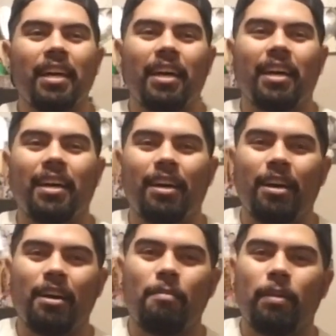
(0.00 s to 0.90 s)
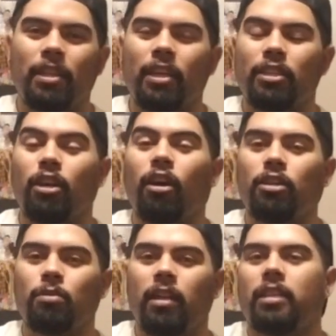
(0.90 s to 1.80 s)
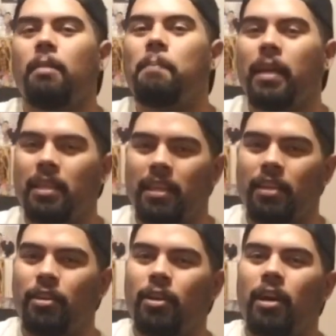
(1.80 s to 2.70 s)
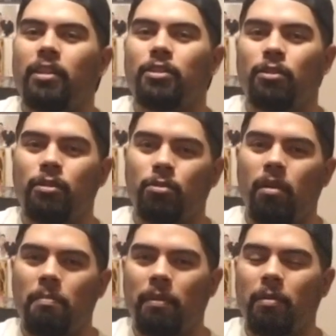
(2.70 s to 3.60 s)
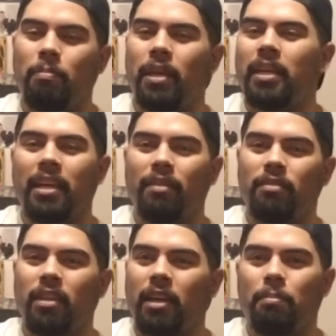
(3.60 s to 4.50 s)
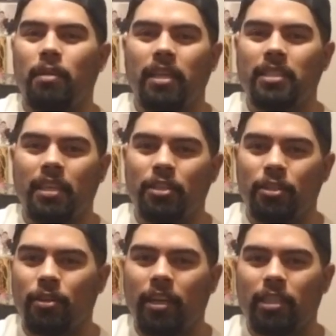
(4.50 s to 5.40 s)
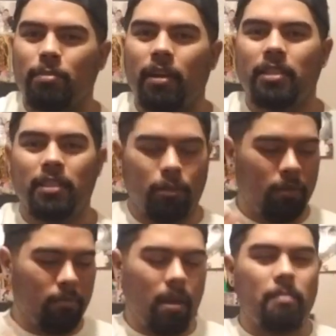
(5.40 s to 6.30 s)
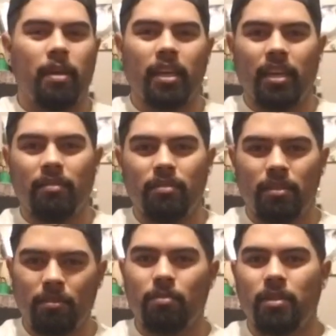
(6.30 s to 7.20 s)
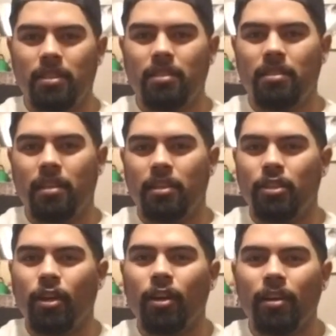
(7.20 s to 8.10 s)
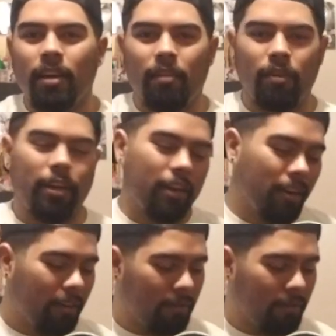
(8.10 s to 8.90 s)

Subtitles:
But the guitars were like the big thing, how there's always one big gift, like a PlayStation or Xbox. This was my big gift, was a guitar every year.